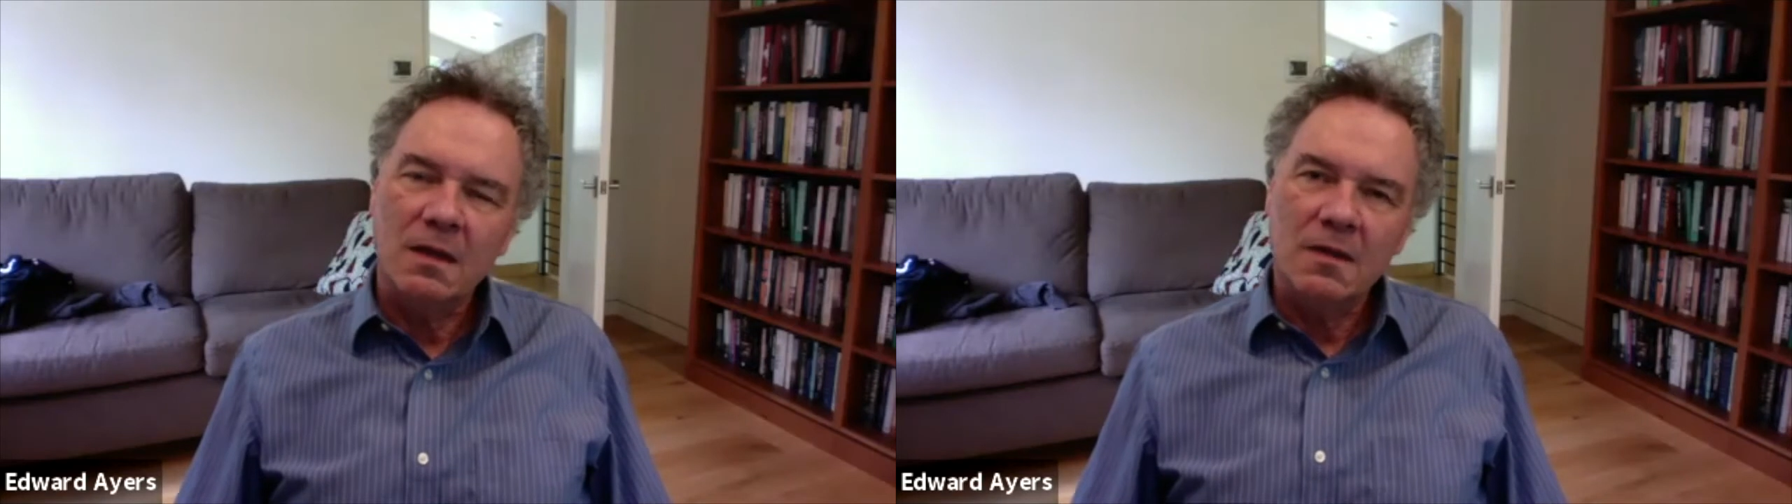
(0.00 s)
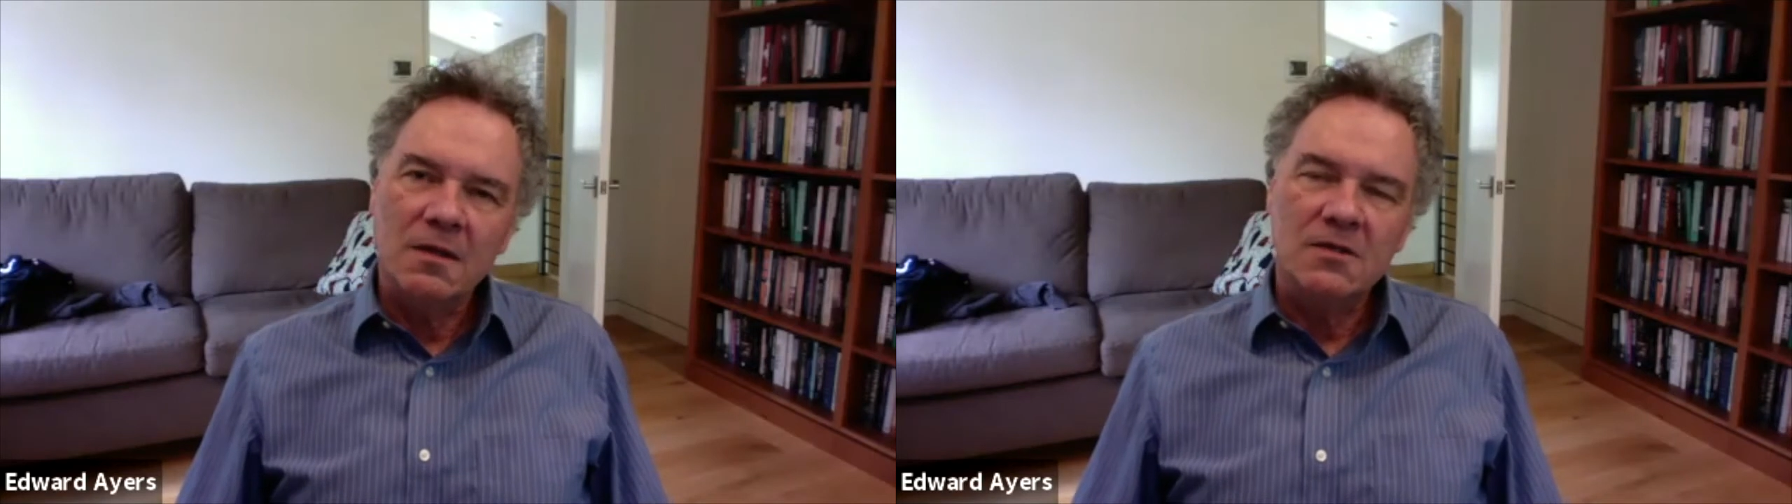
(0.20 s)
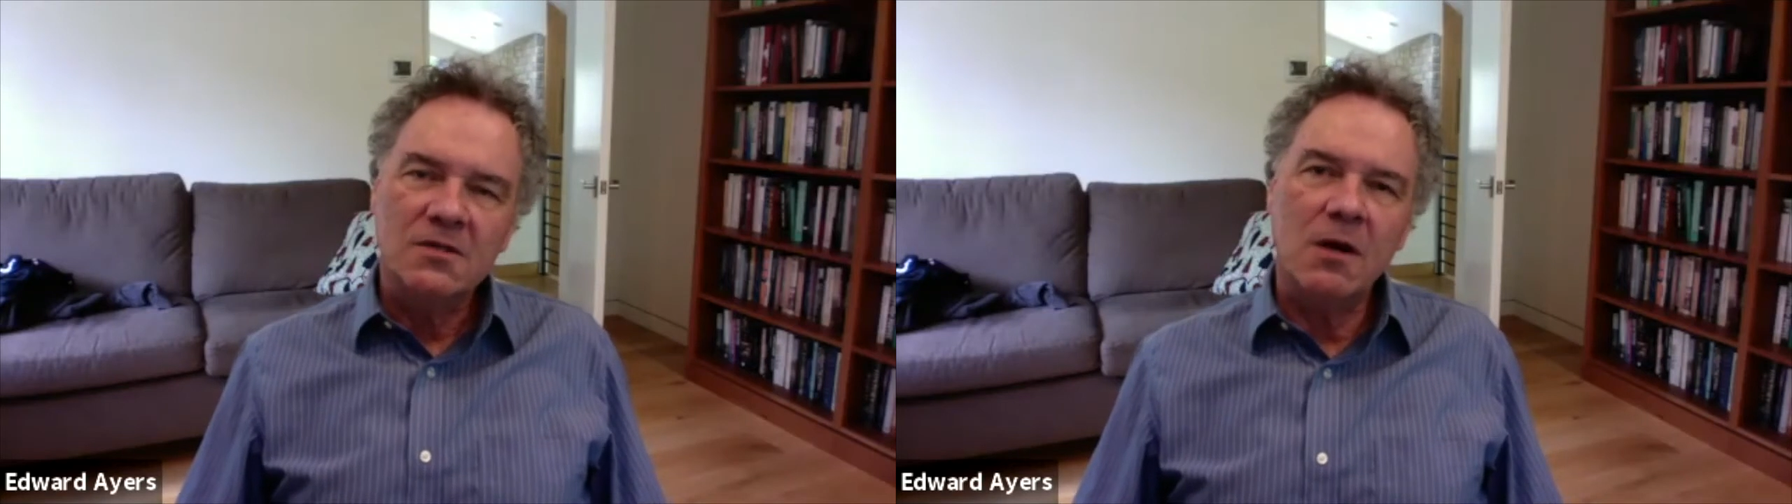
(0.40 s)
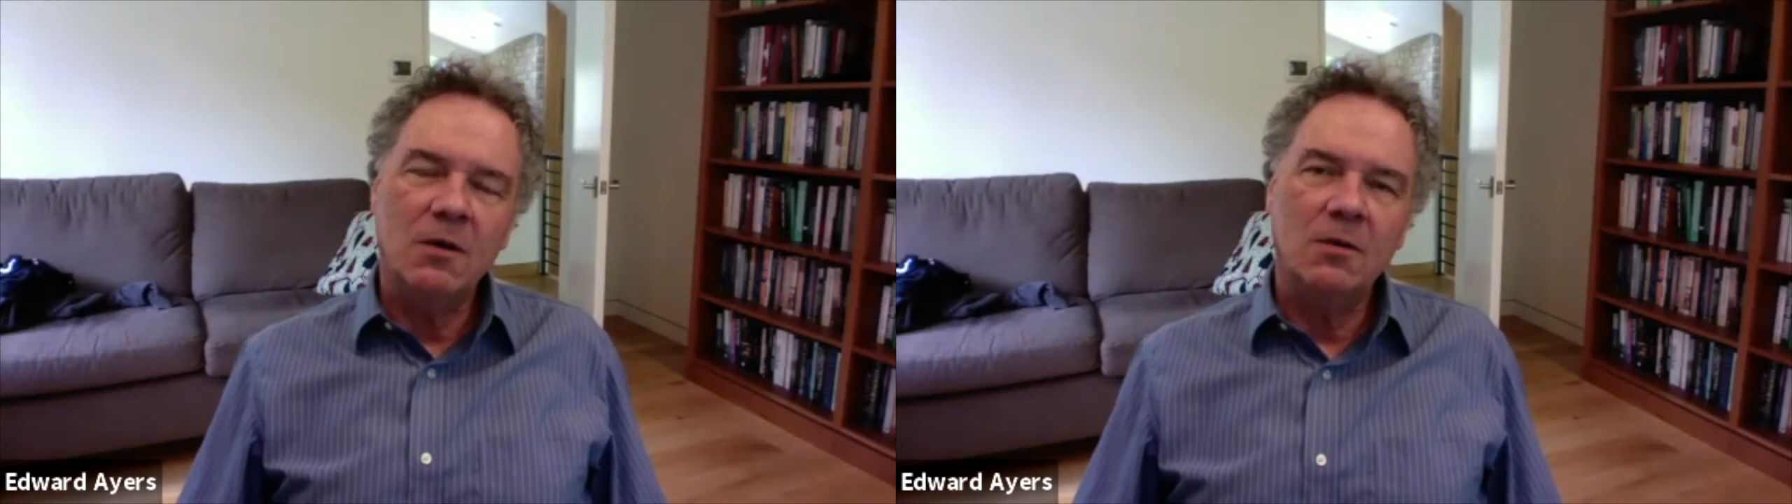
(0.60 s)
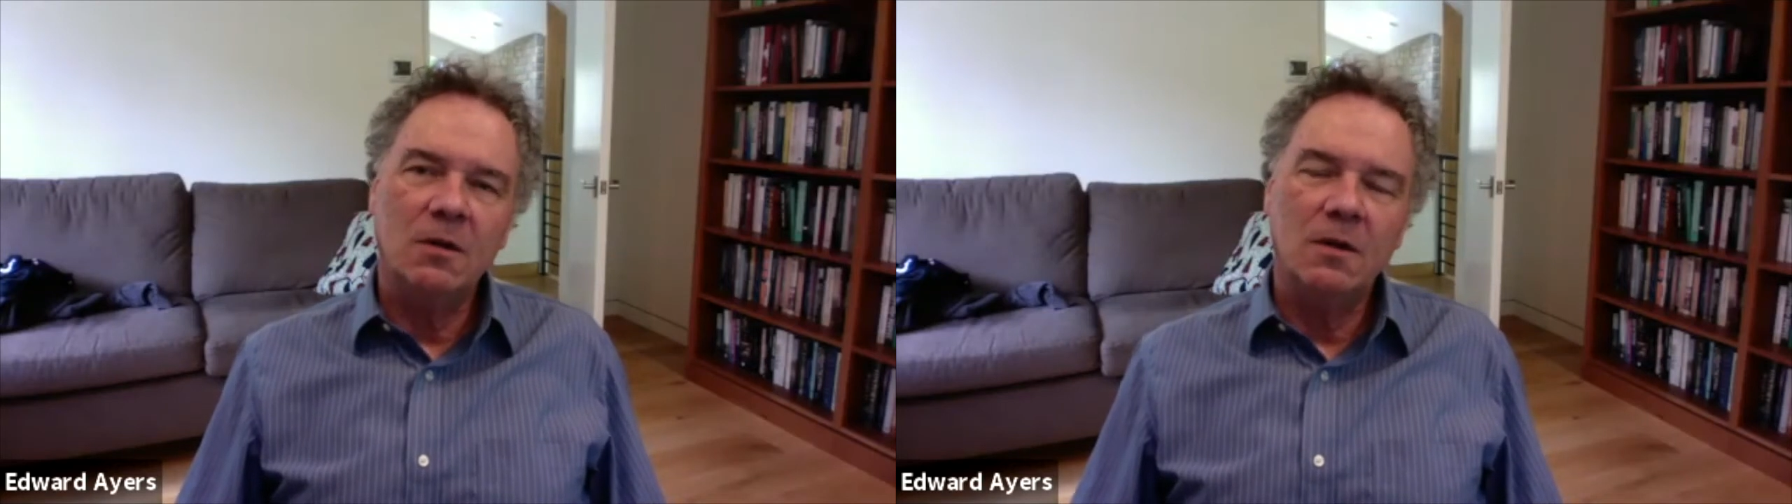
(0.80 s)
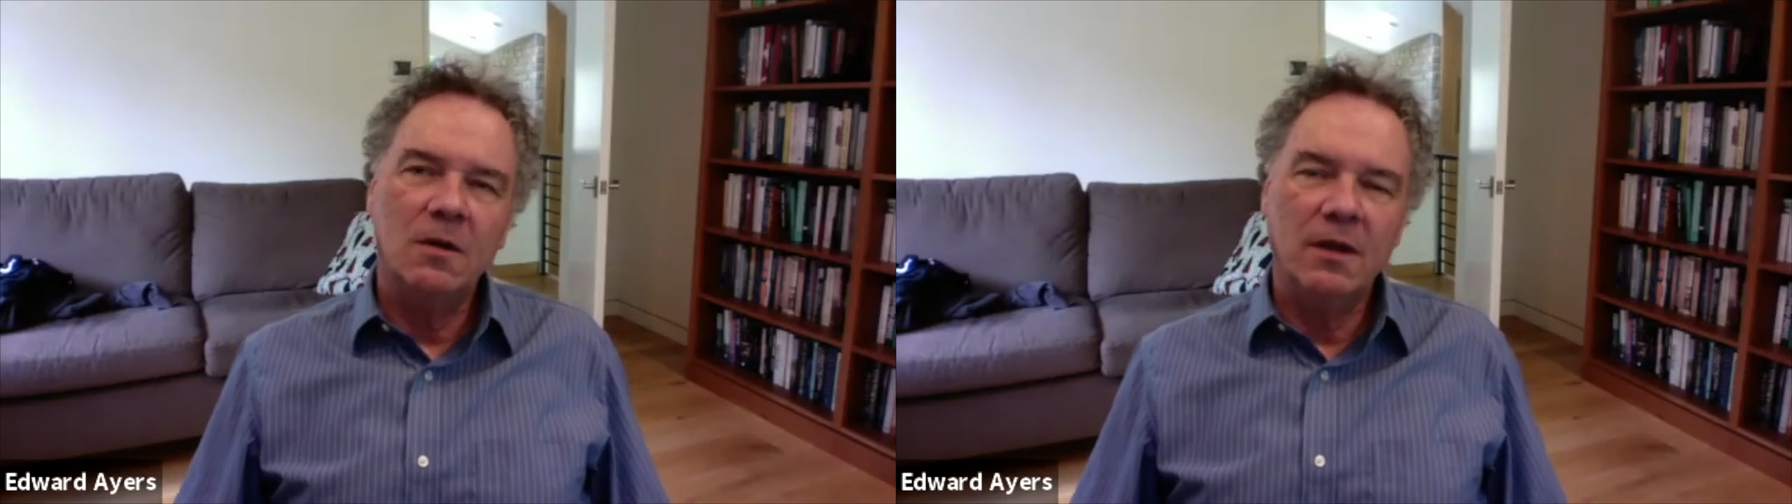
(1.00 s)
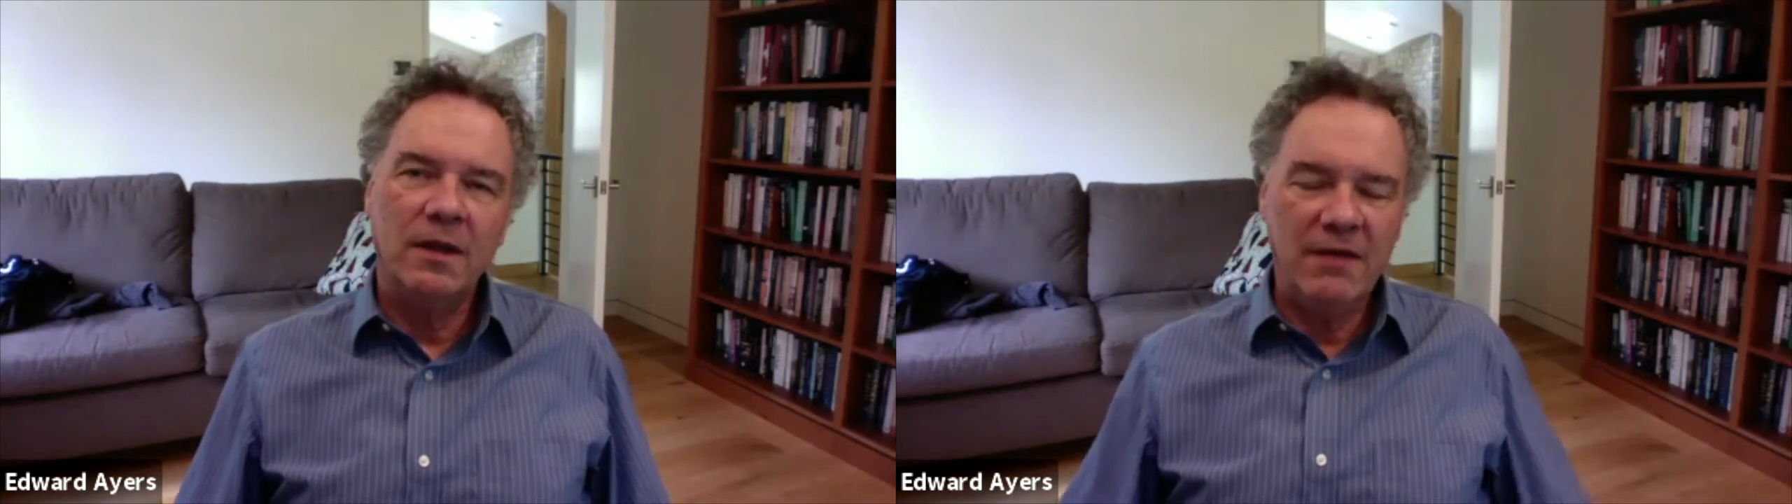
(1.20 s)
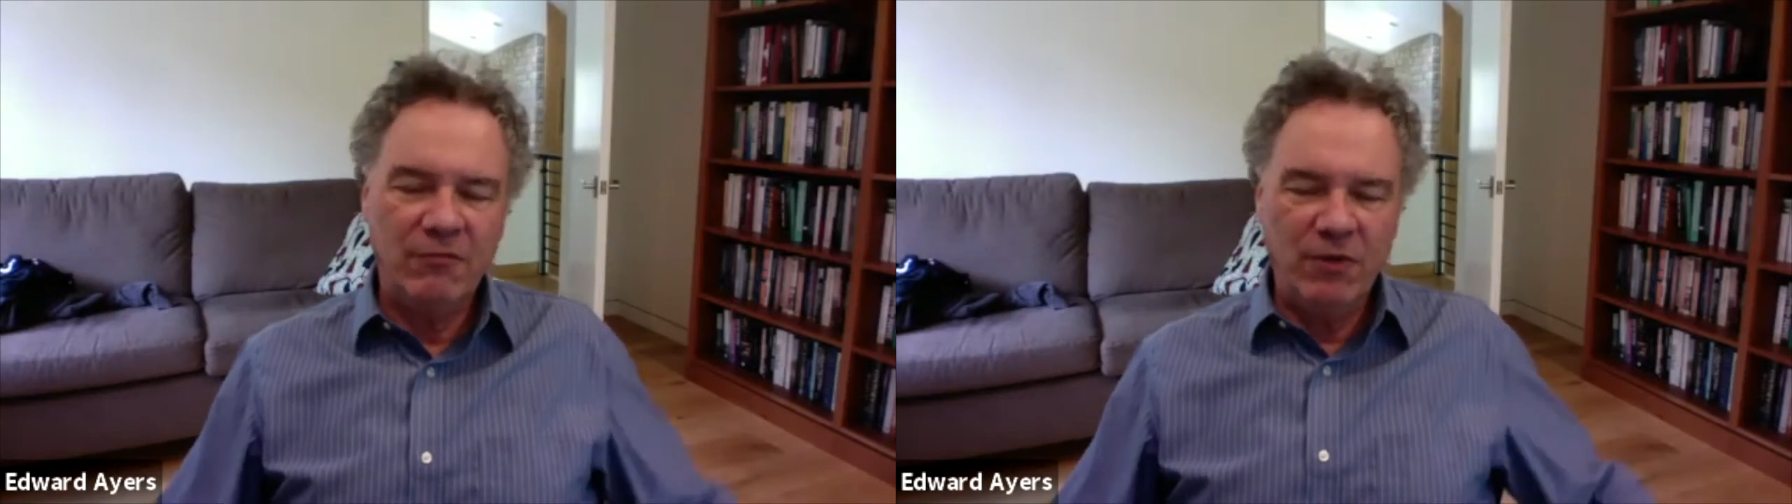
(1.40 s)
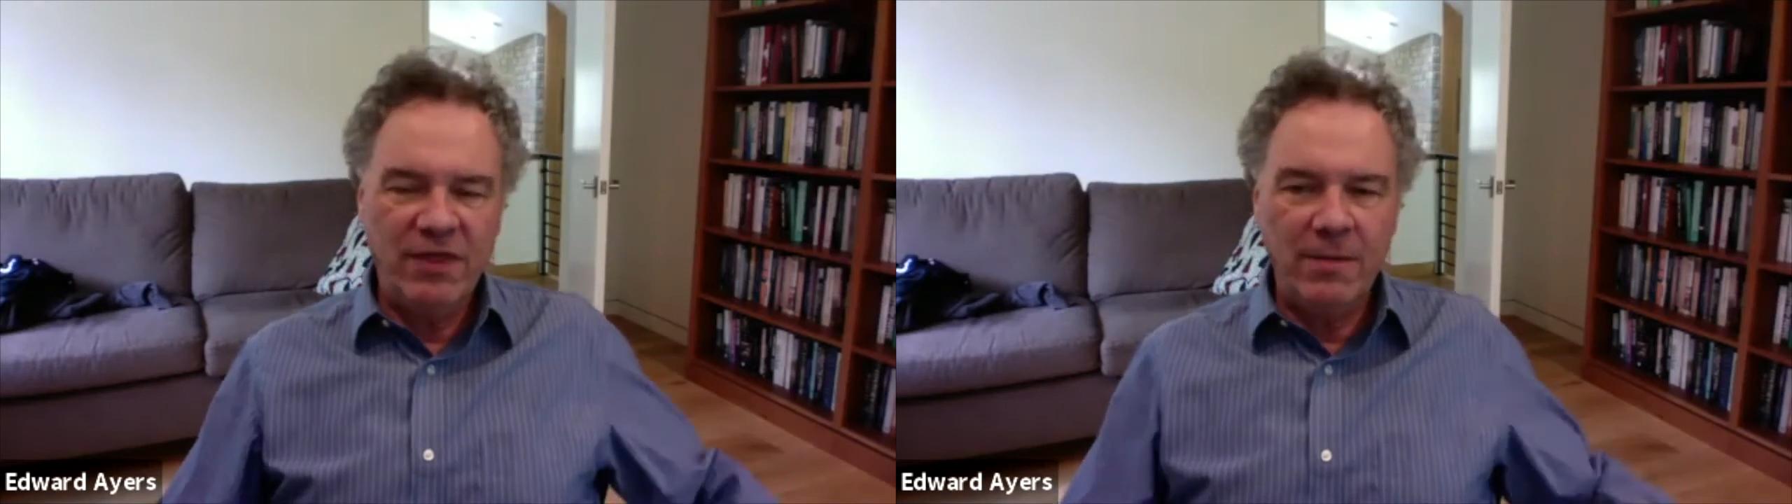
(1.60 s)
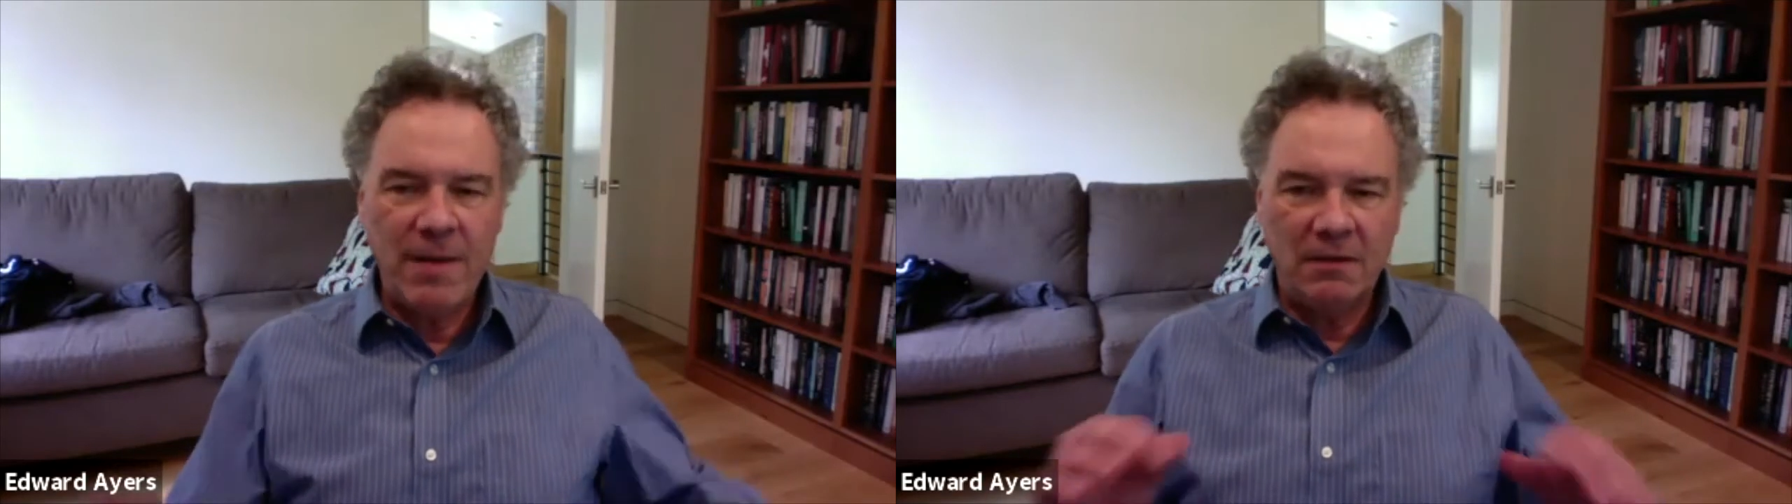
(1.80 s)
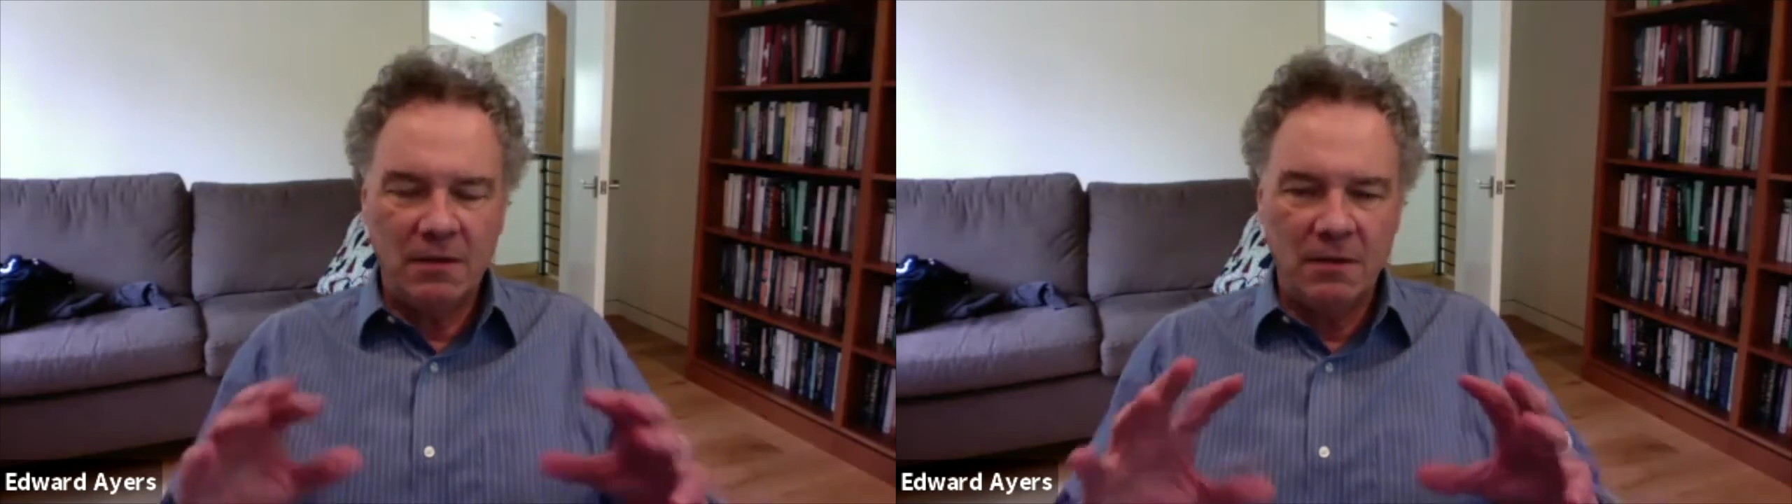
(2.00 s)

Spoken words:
So if we think about